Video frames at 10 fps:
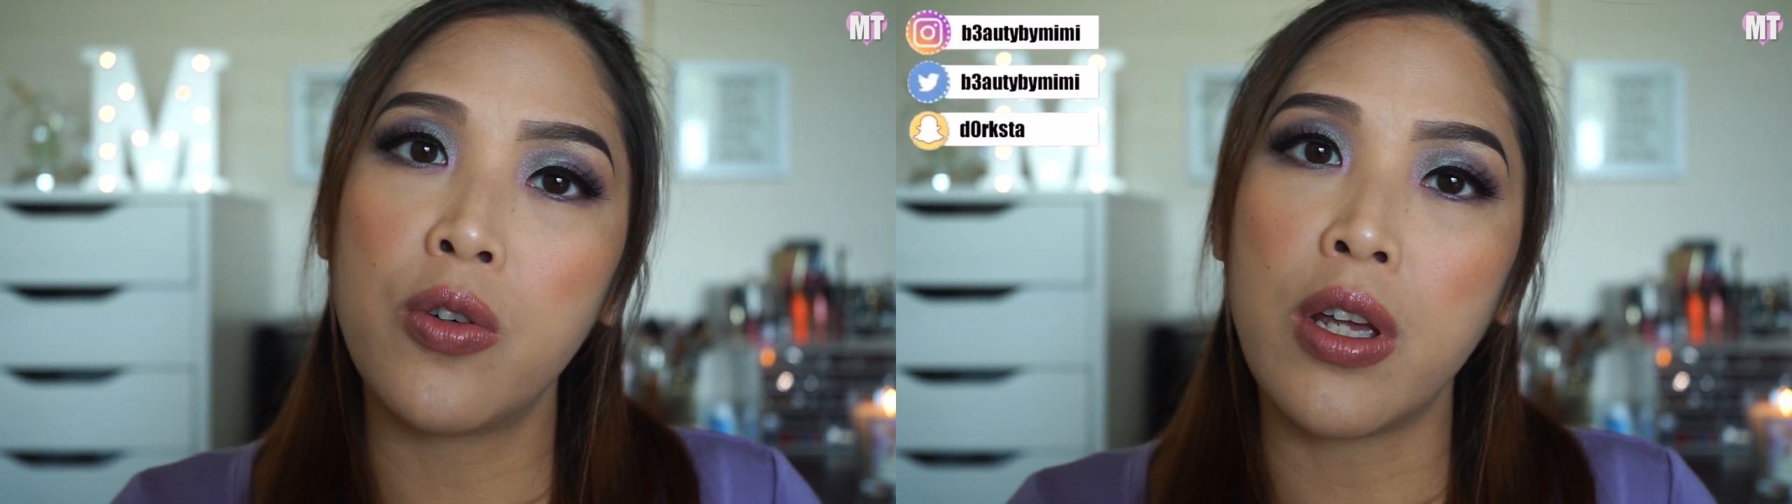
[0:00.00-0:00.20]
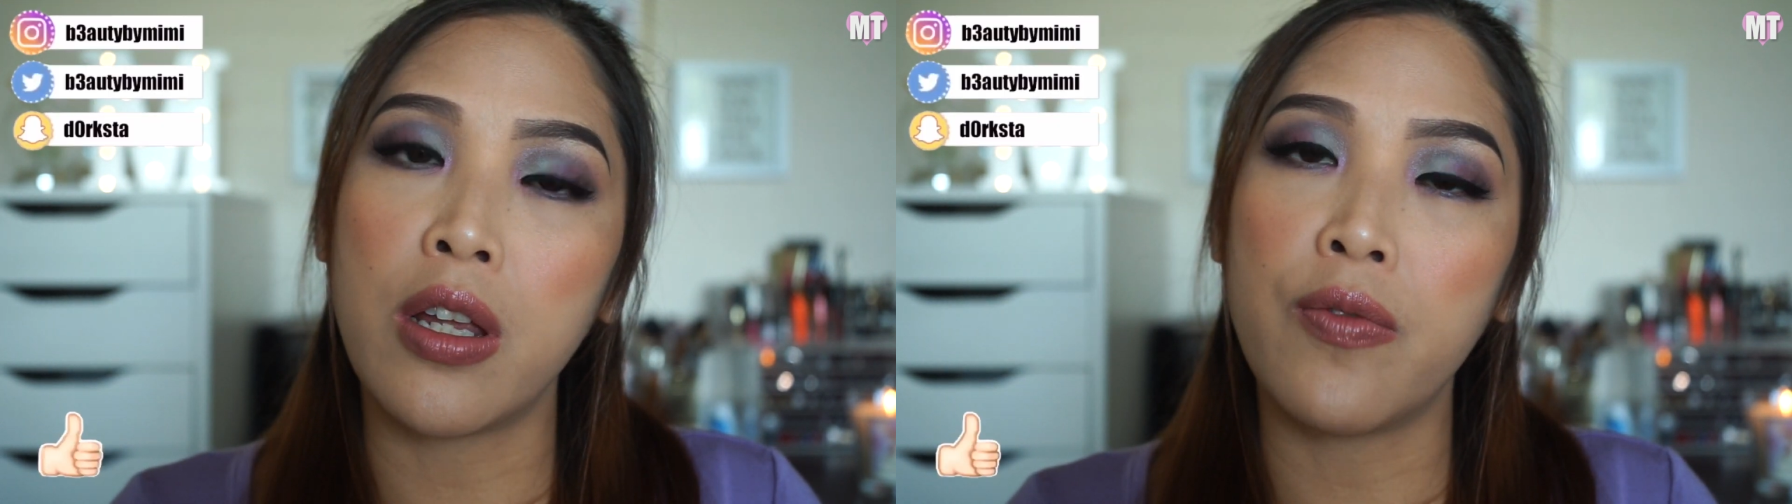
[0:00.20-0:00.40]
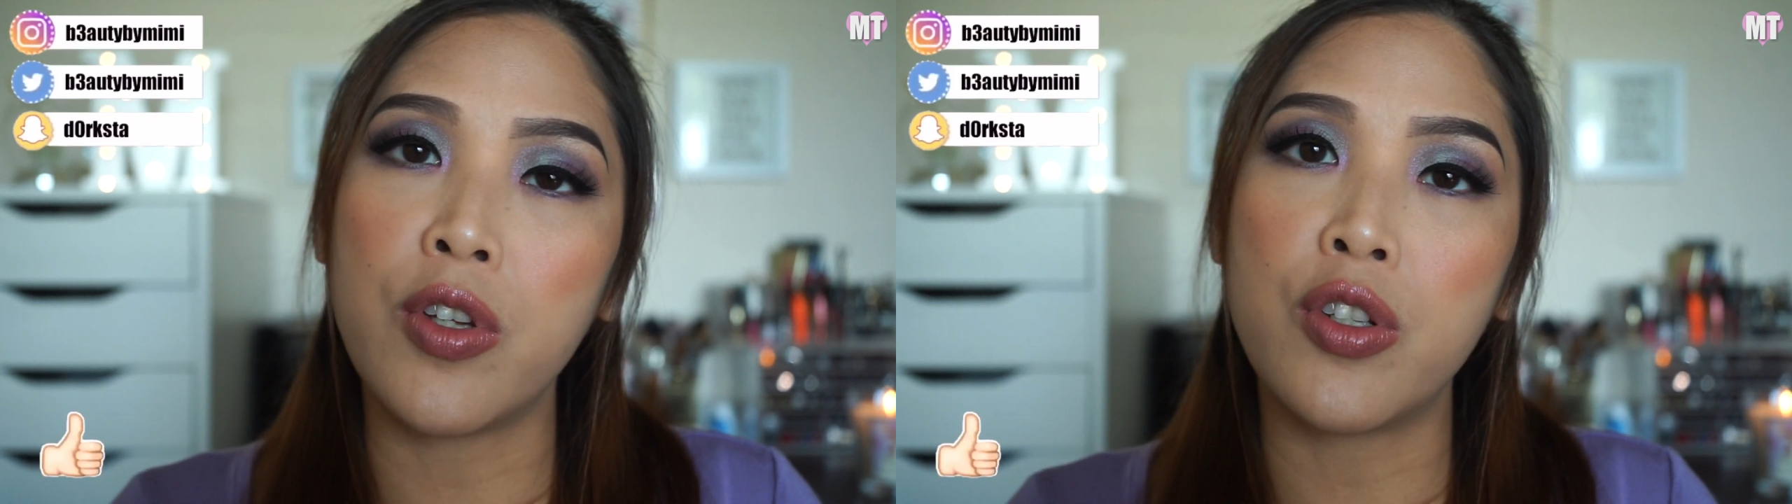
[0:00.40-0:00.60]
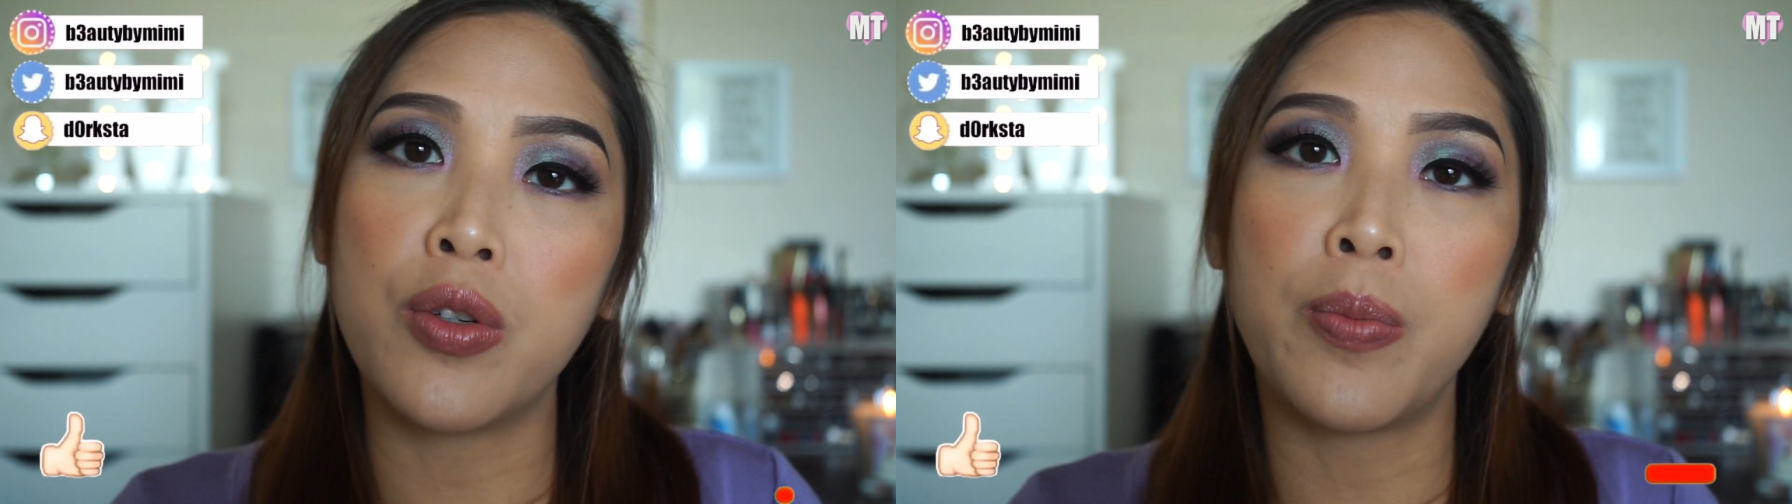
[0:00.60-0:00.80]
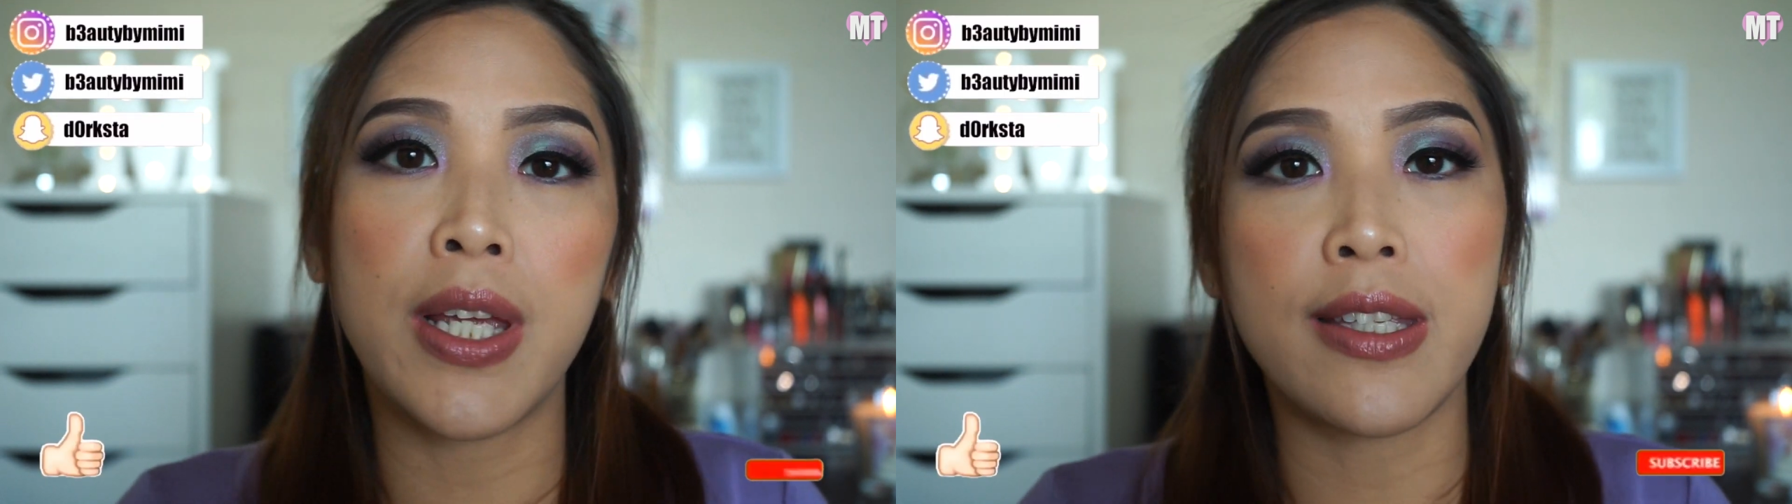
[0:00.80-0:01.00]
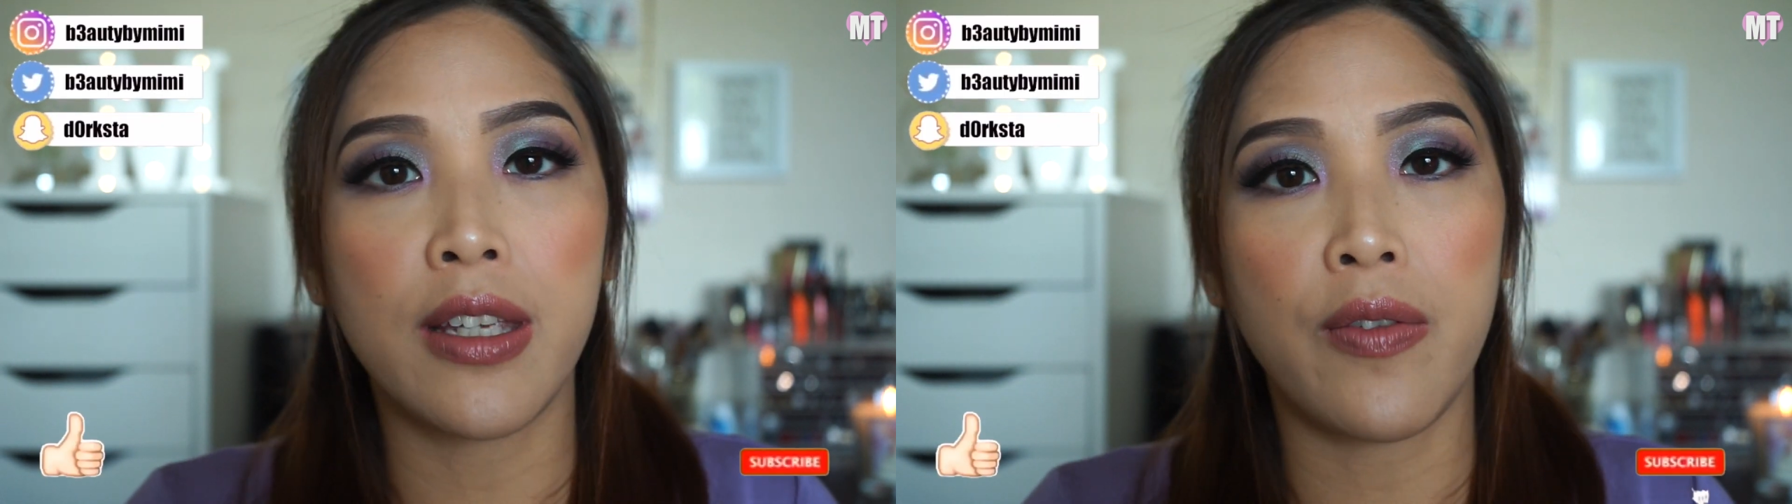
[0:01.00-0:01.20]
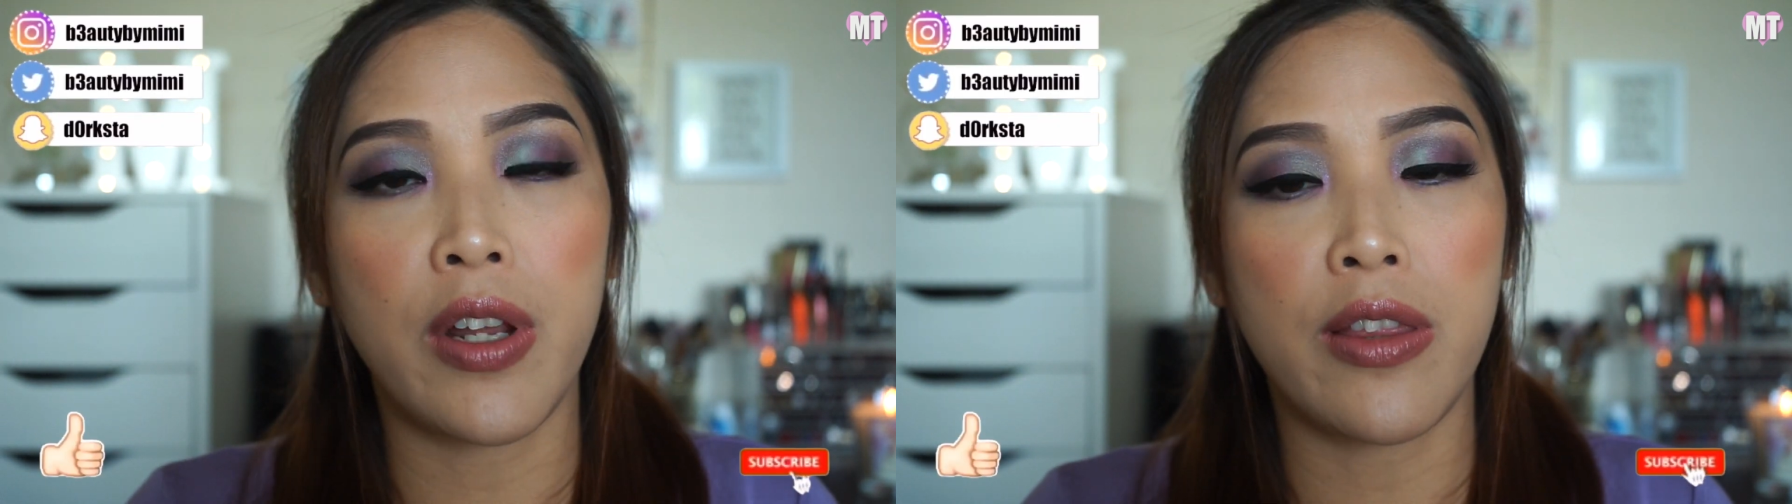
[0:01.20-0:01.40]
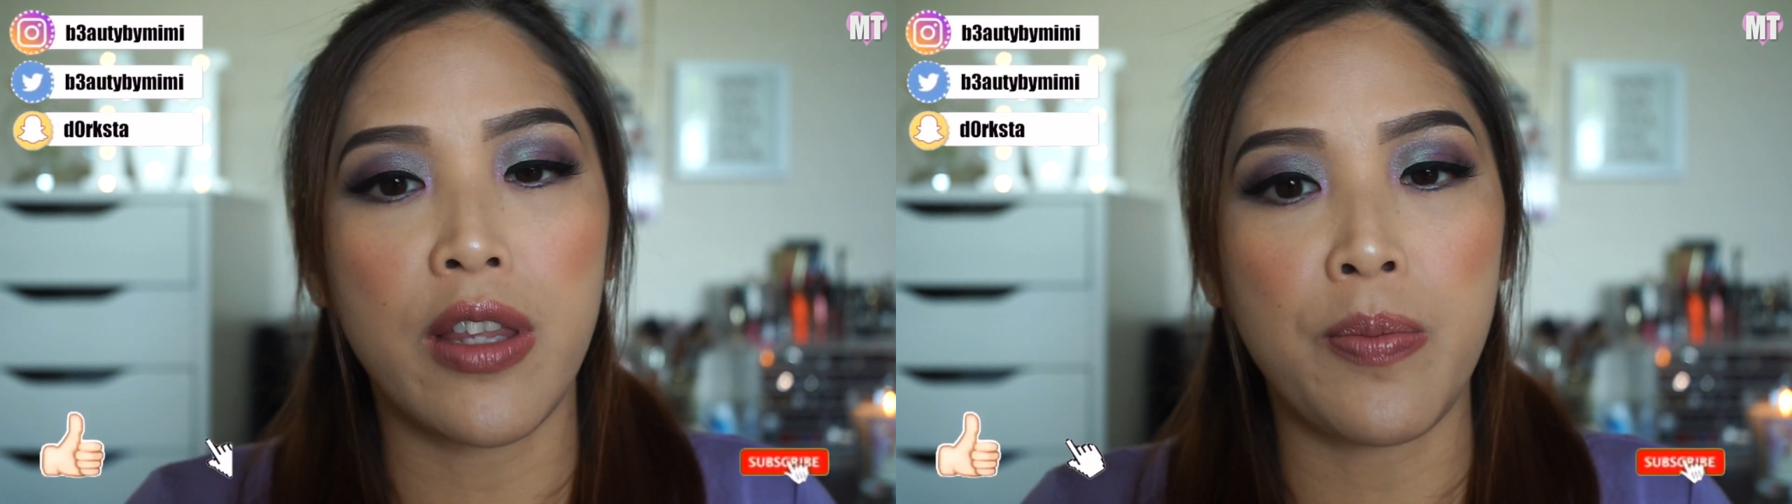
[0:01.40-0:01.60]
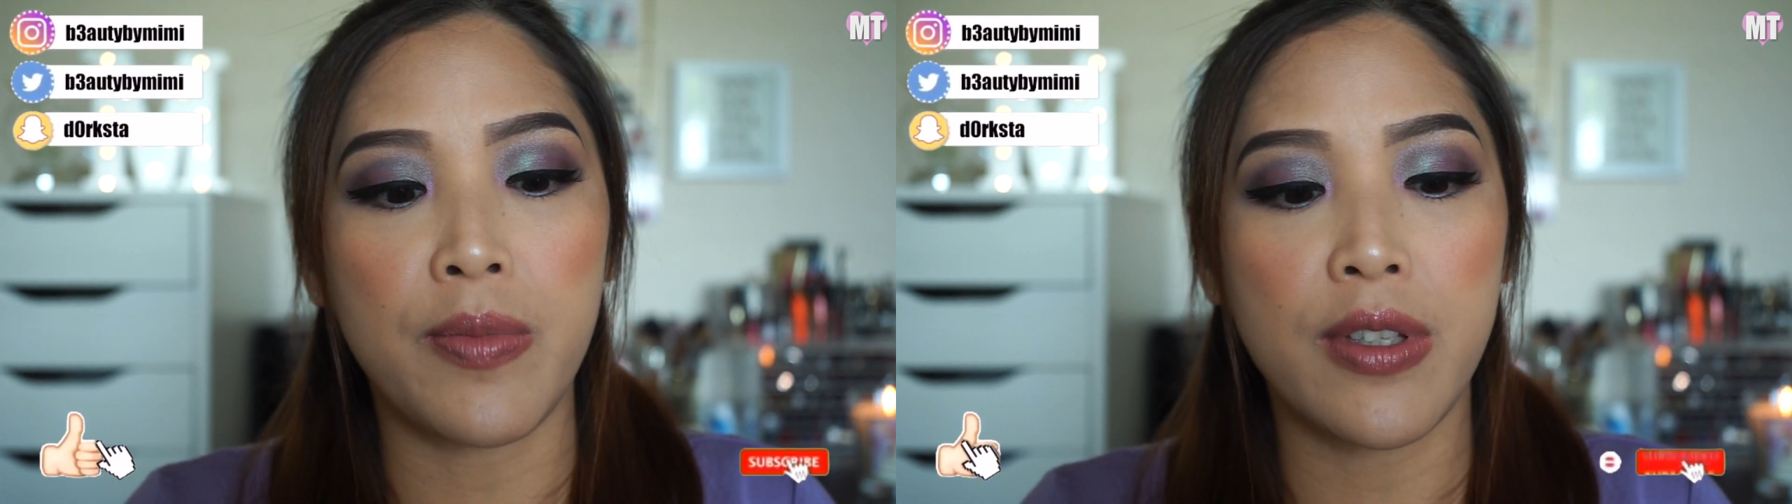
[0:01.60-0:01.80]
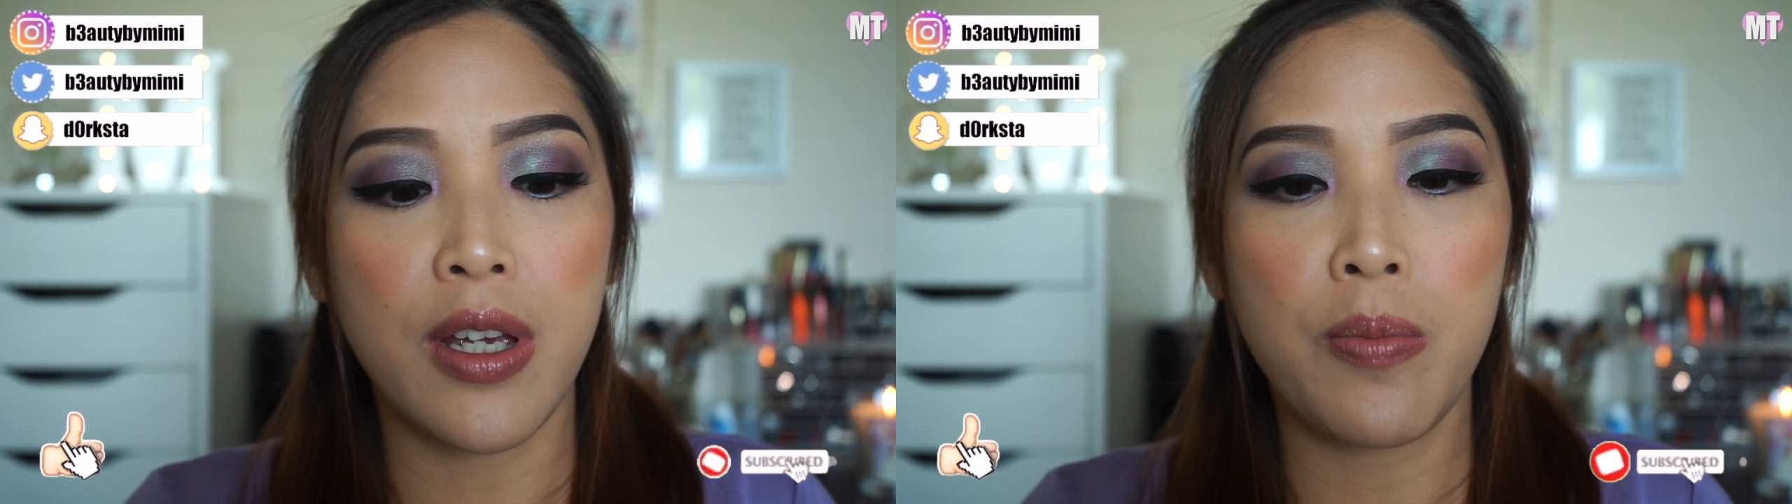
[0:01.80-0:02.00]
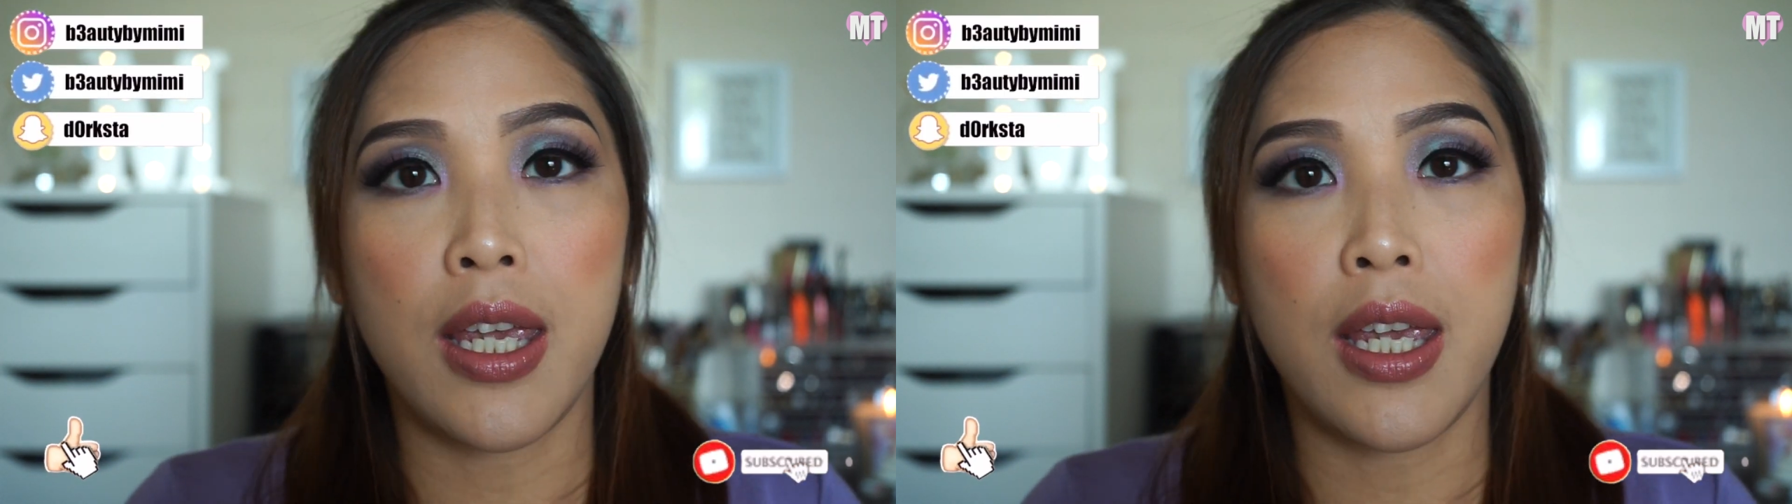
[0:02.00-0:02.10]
and if you do, please give it a thumbs up,